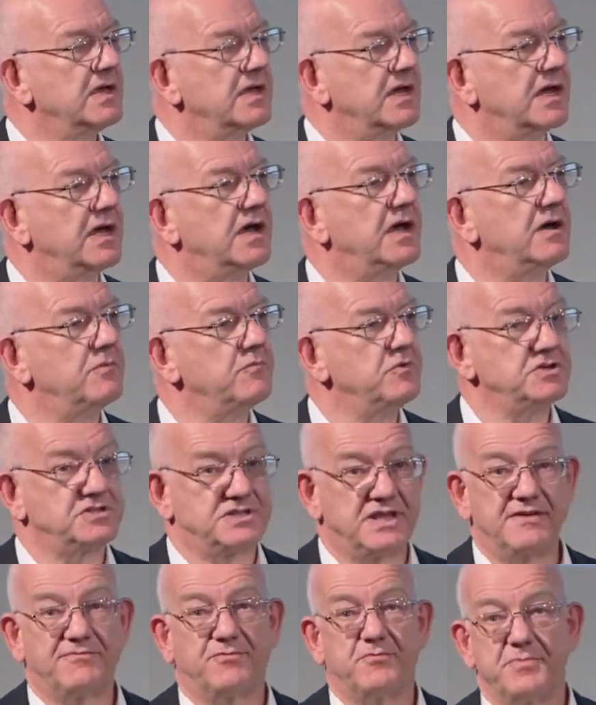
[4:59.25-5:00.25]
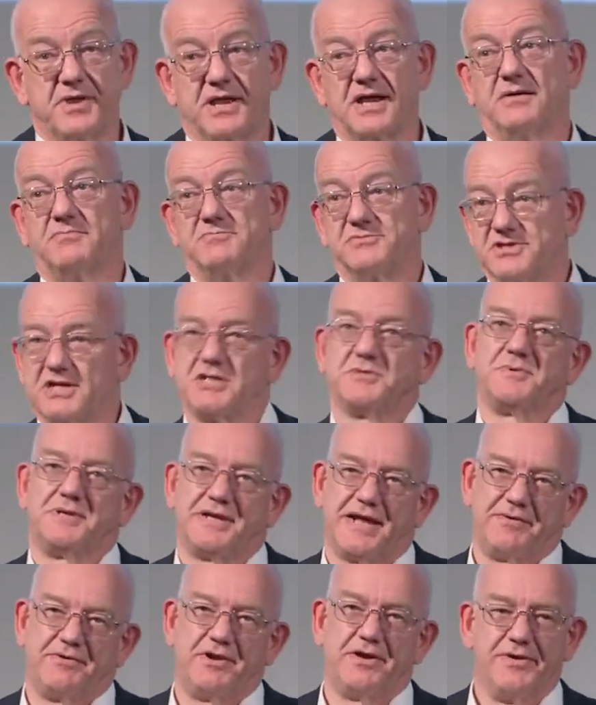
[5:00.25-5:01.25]
and which therefore becomes, as we
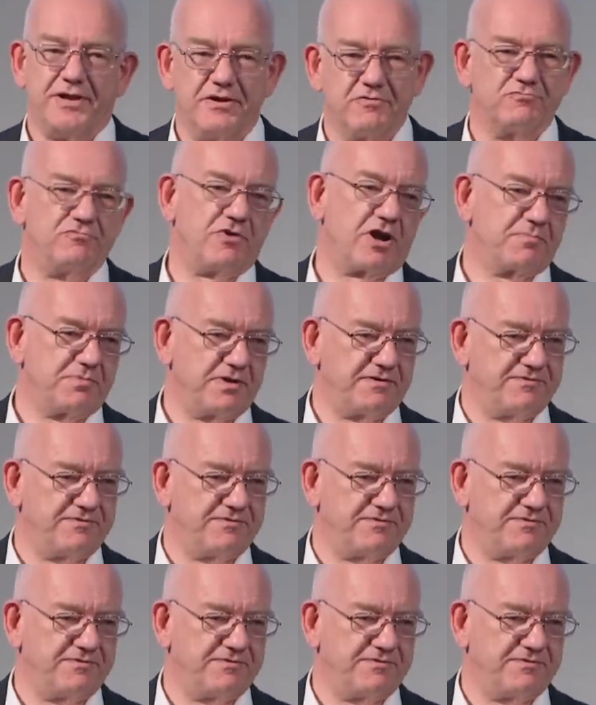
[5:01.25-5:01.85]
now know it, rugby